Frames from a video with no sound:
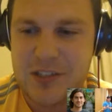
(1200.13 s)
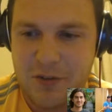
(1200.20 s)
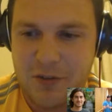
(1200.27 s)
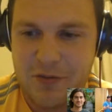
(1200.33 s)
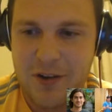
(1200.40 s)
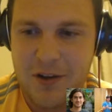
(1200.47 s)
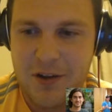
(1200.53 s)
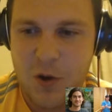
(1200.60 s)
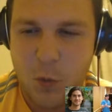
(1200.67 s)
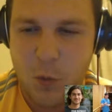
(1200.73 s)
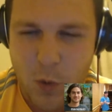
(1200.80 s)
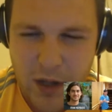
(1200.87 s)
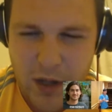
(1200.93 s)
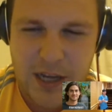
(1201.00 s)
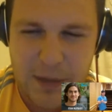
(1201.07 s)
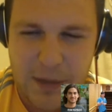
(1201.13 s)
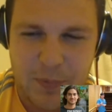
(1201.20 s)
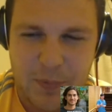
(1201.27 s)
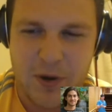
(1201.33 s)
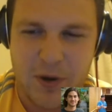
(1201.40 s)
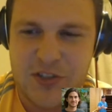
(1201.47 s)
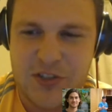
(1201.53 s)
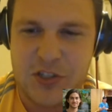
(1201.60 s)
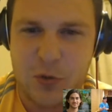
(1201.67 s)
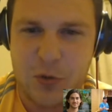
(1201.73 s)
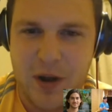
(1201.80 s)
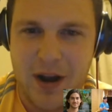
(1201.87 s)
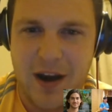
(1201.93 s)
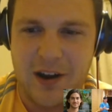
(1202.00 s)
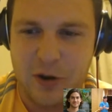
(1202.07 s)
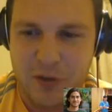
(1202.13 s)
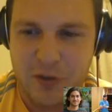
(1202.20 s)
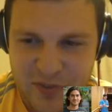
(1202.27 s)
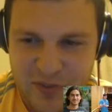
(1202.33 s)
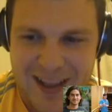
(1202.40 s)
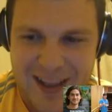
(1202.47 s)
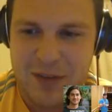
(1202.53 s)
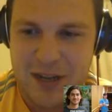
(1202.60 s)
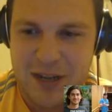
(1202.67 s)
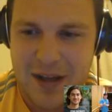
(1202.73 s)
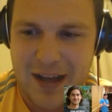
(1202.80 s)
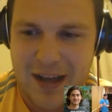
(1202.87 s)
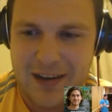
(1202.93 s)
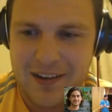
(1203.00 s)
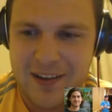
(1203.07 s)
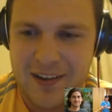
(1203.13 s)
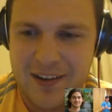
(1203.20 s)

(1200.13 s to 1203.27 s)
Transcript: of what type of person you are. You're a family man.